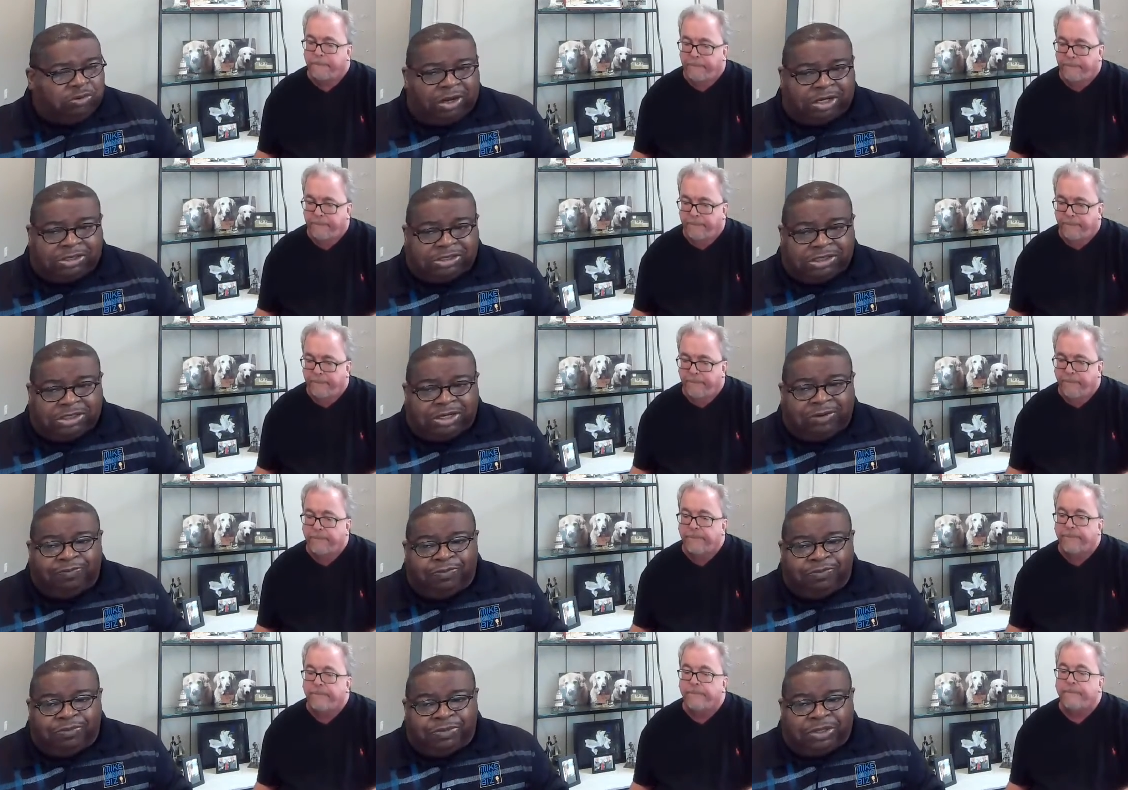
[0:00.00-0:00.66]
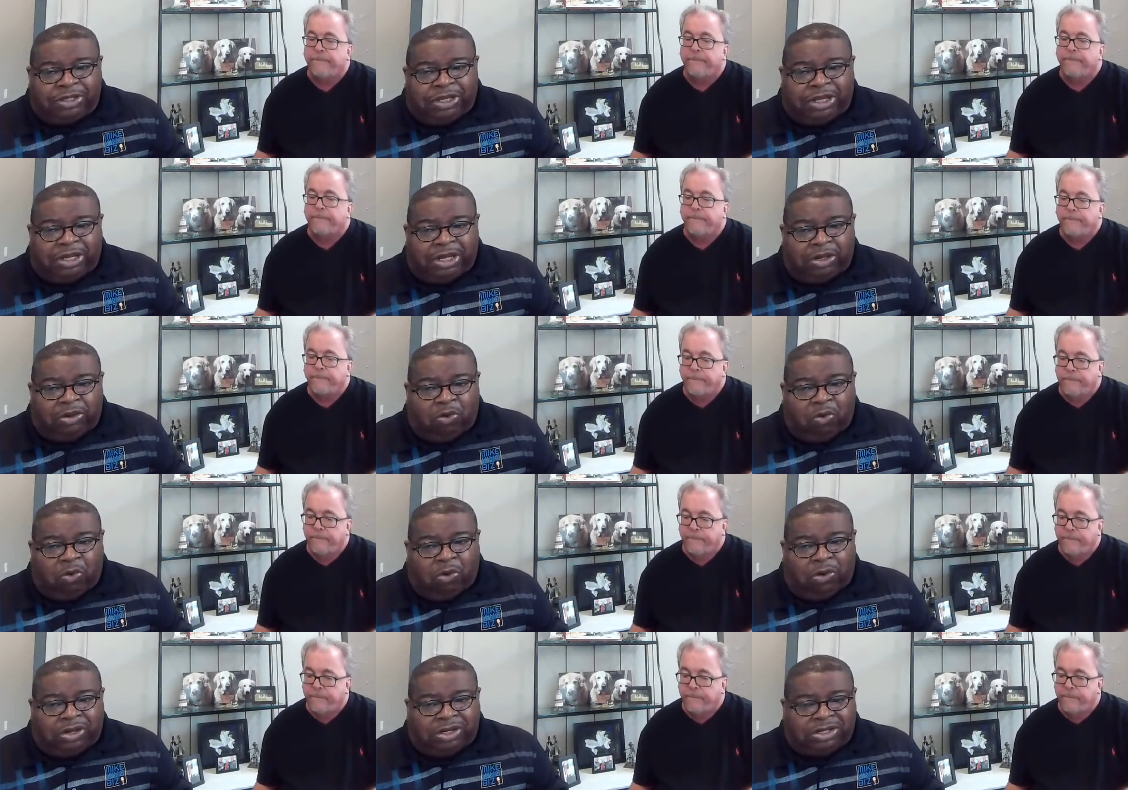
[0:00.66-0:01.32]
Speaker 1: trust in
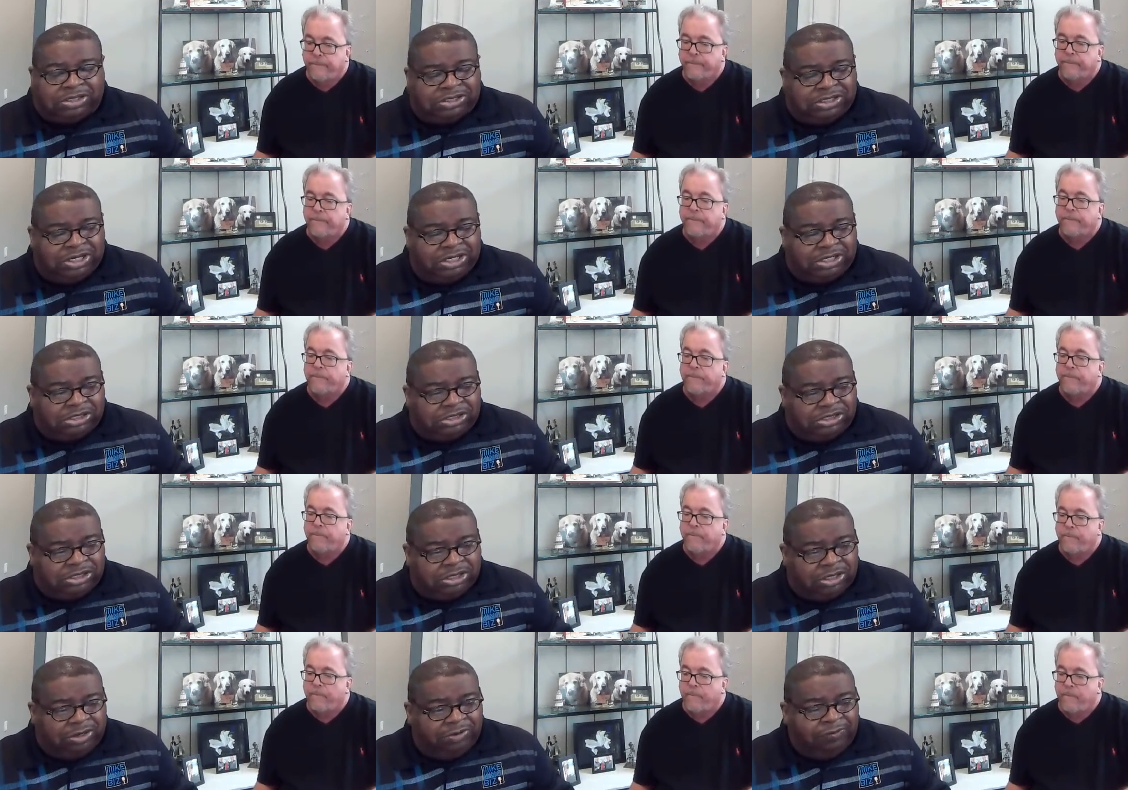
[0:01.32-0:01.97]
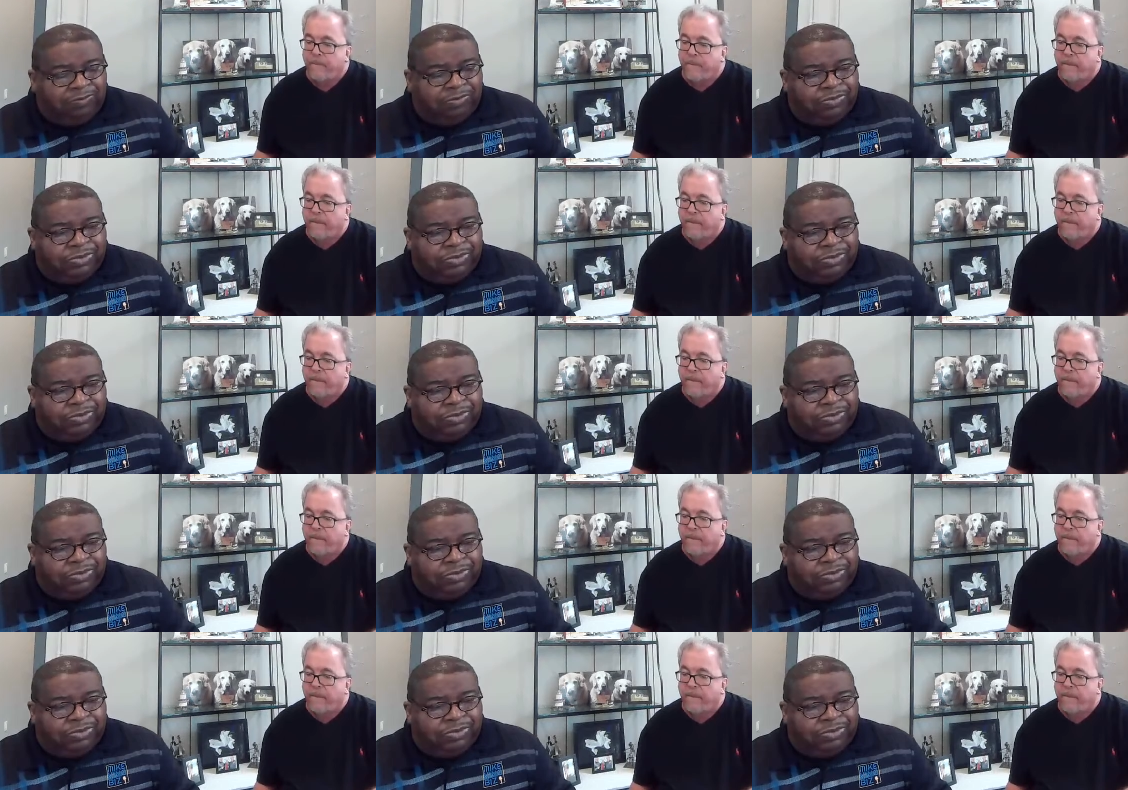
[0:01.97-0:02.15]
an organization.